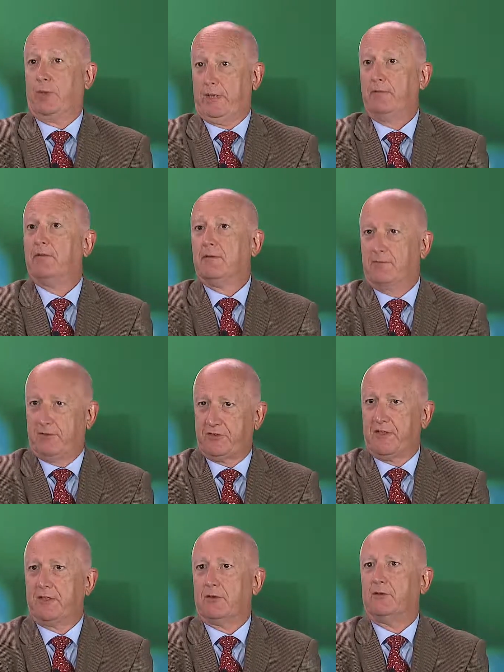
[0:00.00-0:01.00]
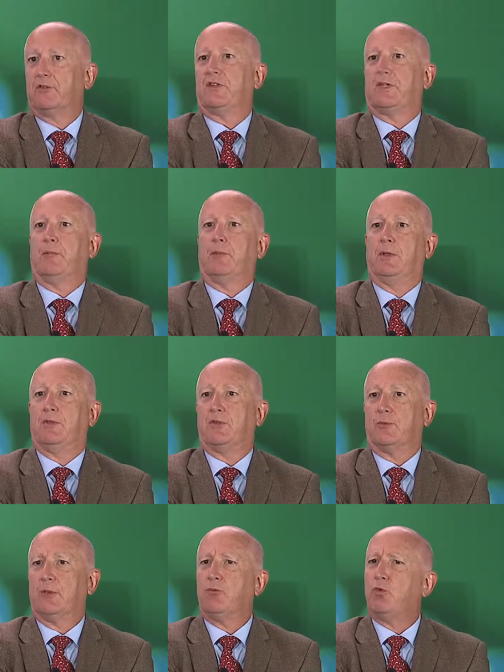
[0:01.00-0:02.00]
we visit those CMOs
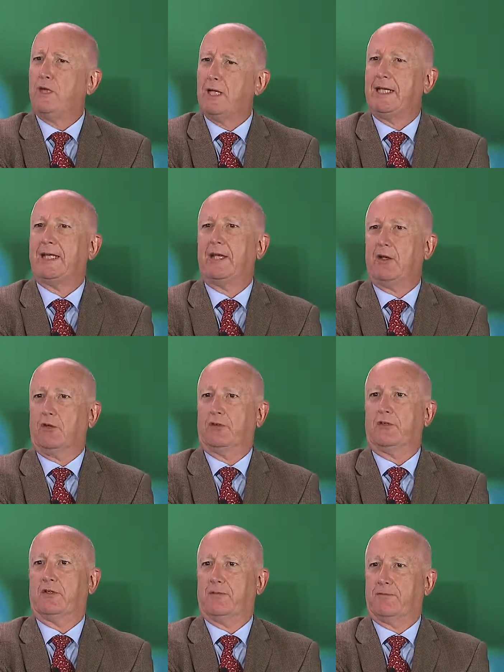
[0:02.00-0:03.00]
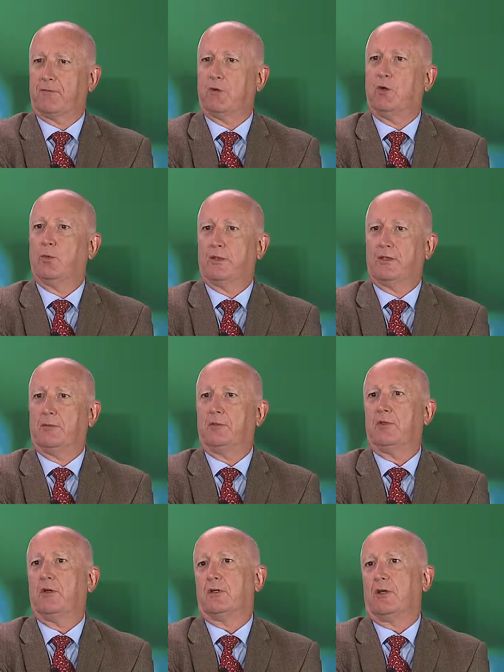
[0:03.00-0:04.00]
and we really get onto the floor with
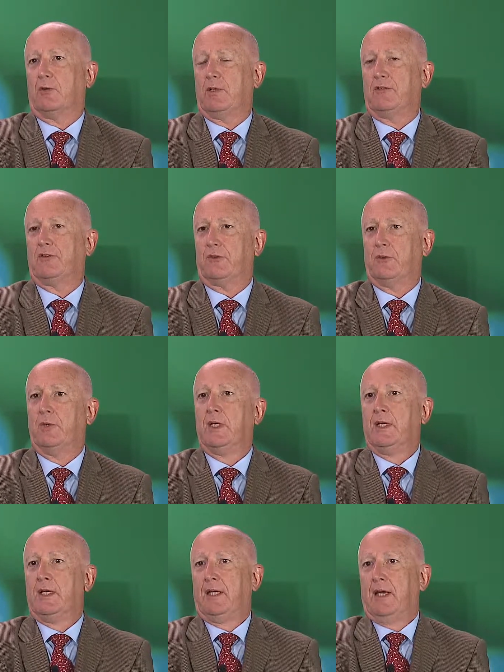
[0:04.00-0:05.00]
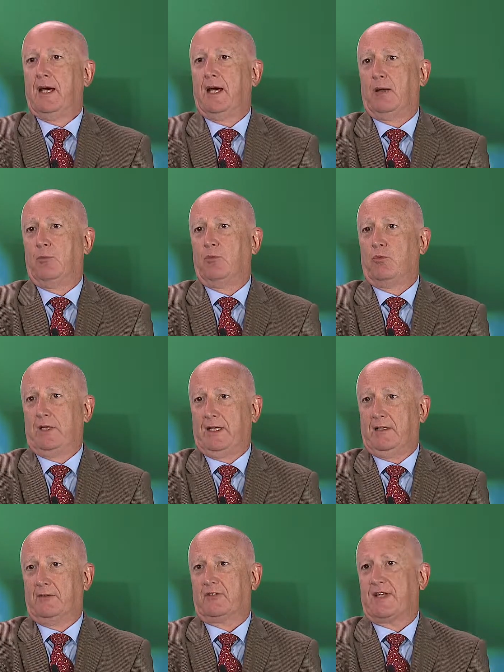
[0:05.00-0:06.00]
them, not only to really
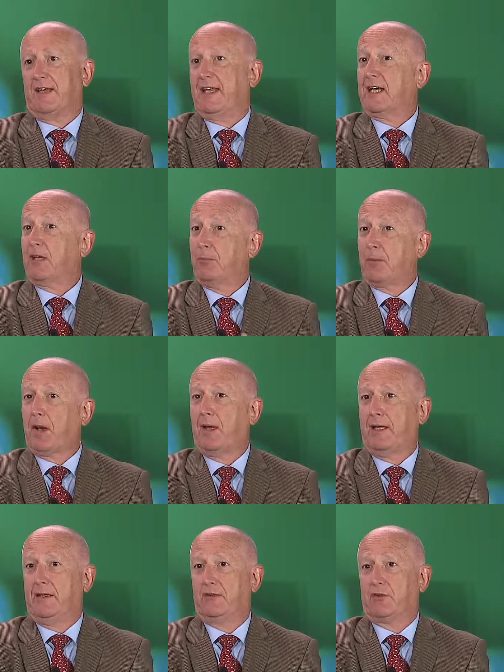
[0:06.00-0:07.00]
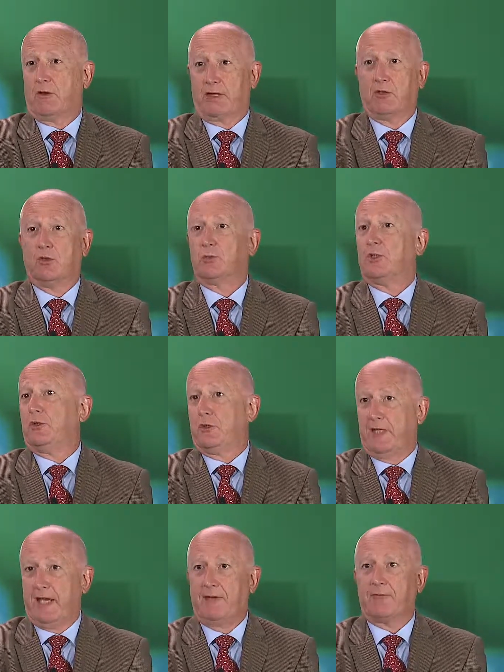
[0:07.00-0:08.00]
understand their compliance record, which you
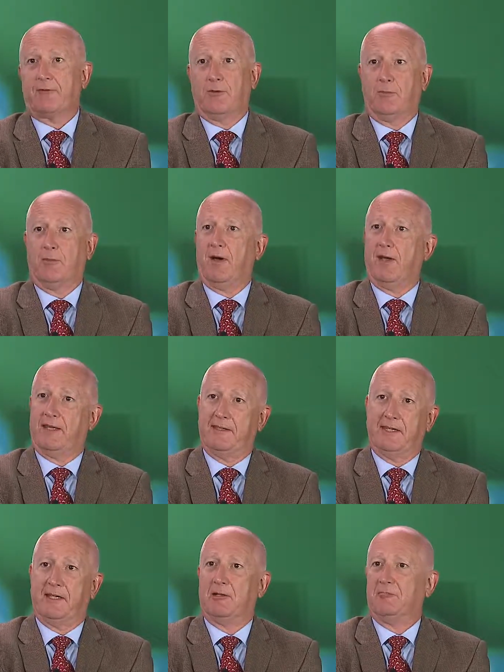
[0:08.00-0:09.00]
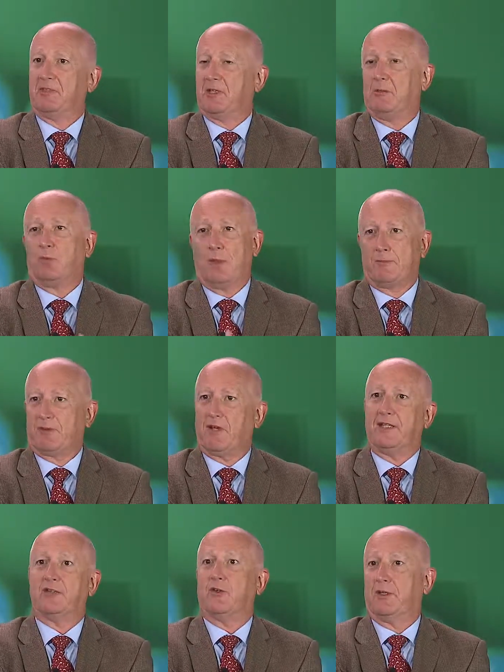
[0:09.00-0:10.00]
can get from either, you know,
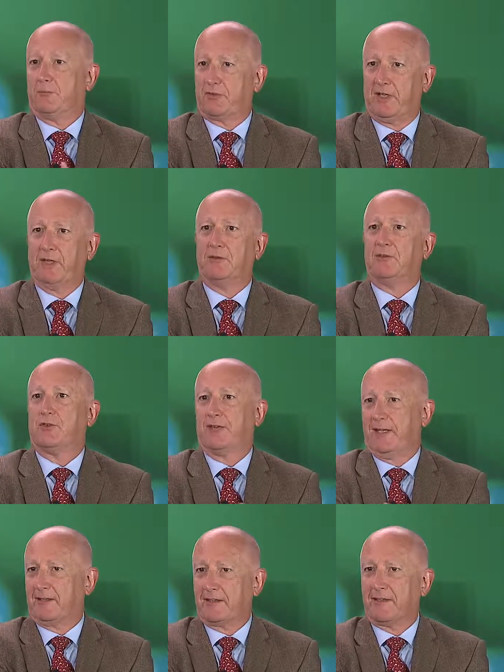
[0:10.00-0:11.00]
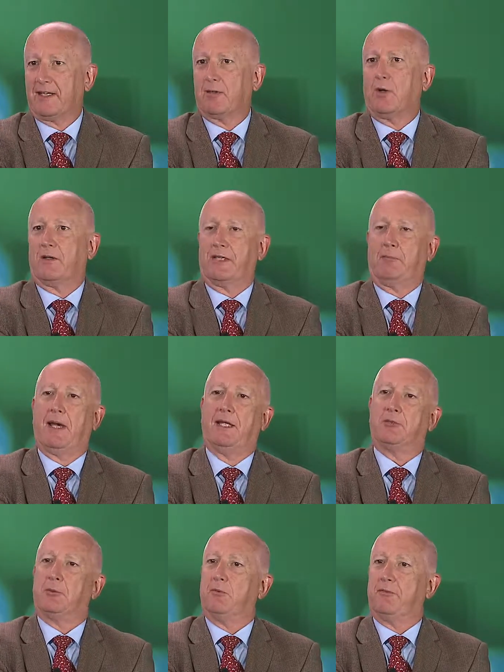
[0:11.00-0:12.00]
websites or themselves, or their quality
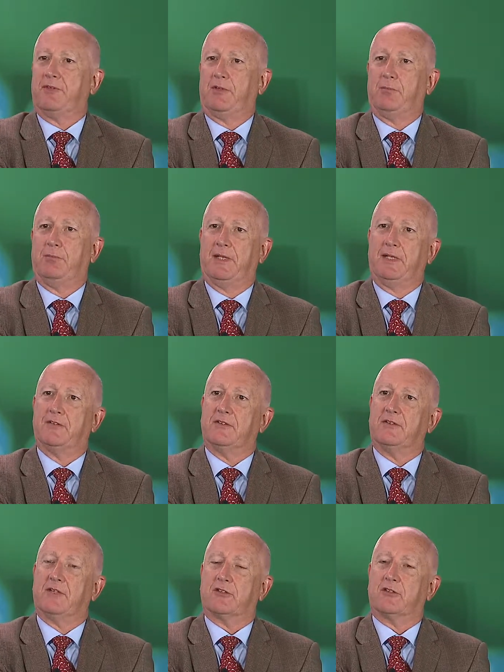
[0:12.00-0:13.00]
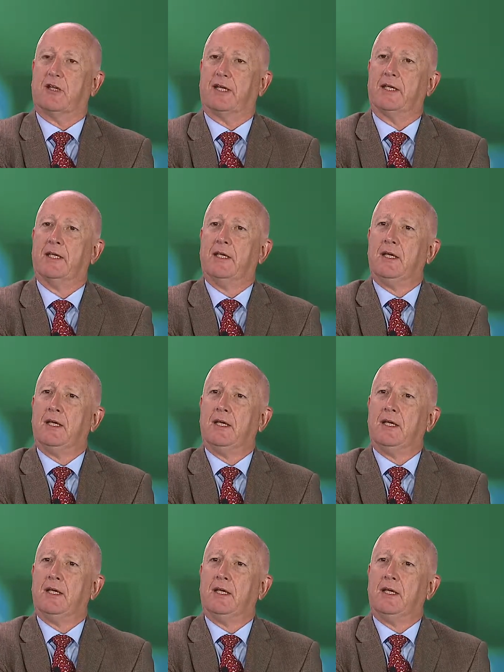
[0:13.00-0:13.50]
management review minutes and such like,